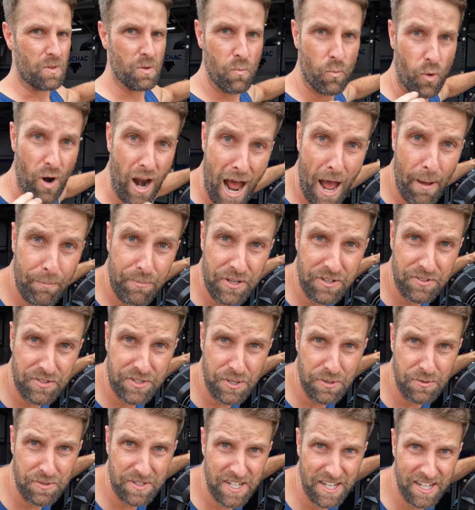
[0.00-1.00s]
We're happy you
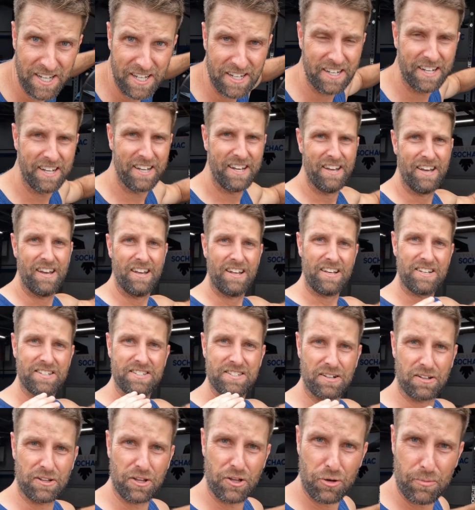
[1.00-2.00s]
tuned in. This
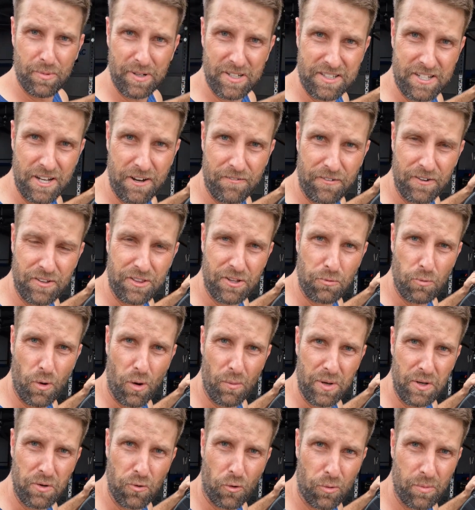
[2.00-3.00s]
is a little bit different than
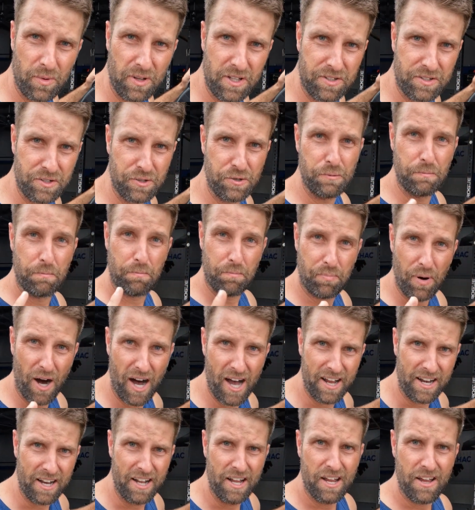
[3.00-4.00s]
what we normally do,
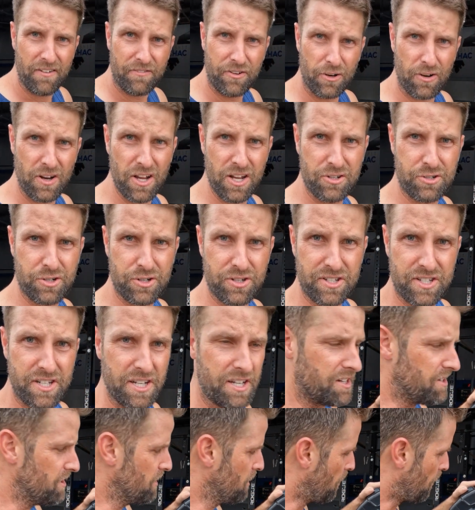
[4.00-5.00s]
but if you're
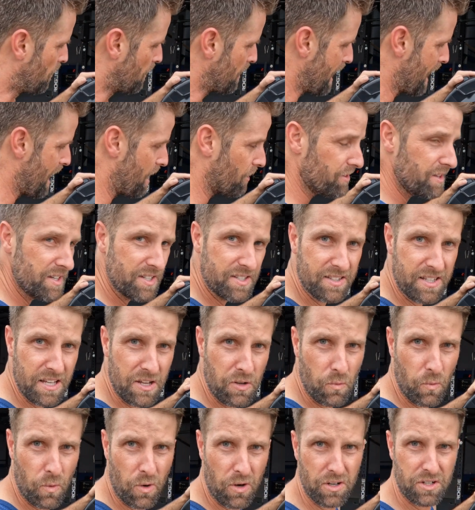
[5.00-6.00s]
interested on how this
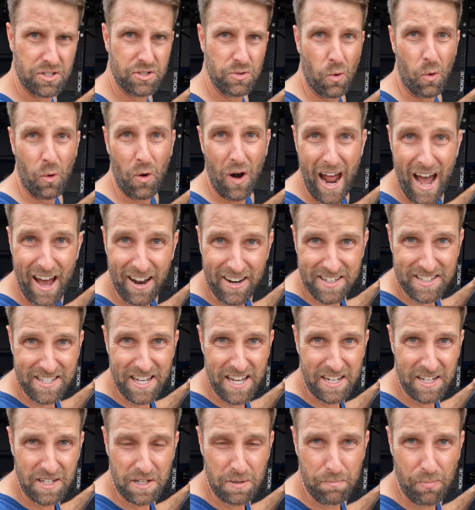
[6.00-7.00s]
thing works or how to
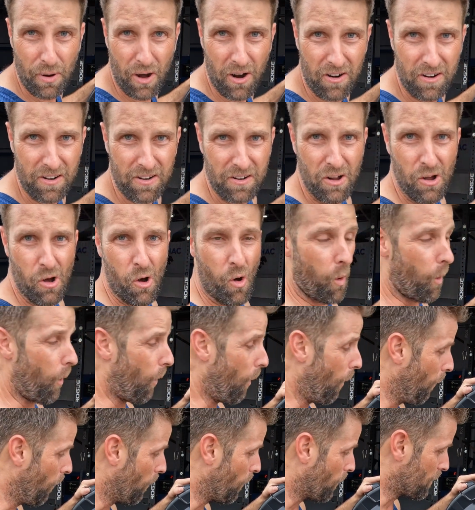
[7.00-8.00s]
take it apart
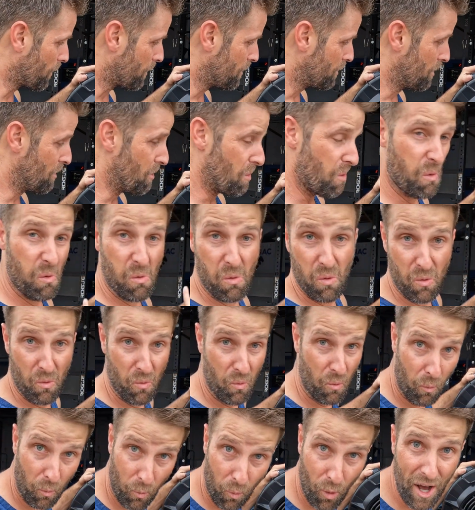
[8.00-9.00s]
or
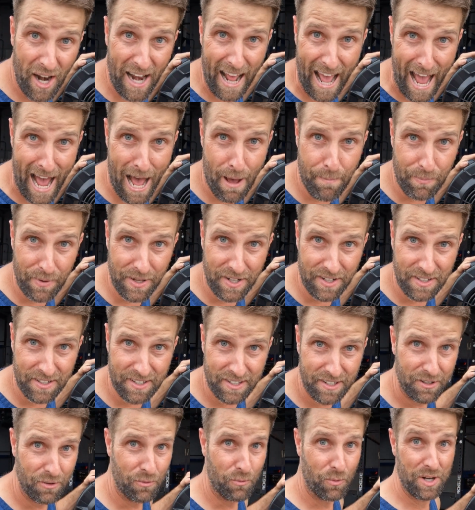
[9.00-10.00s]
what happened,
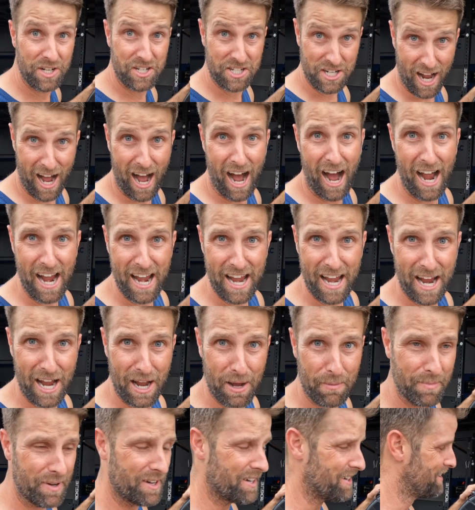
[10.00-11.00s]
which I
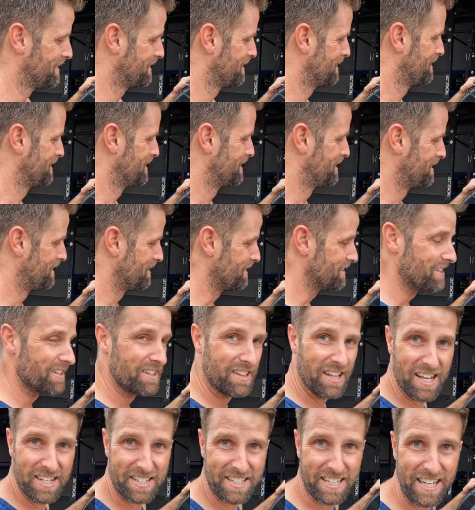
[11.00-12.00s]
am,
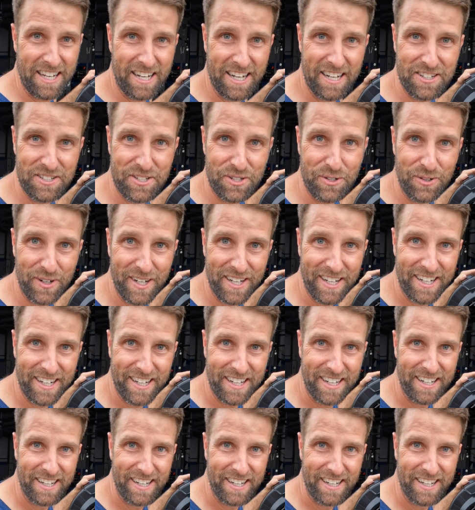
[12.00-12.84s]
then let's get into it.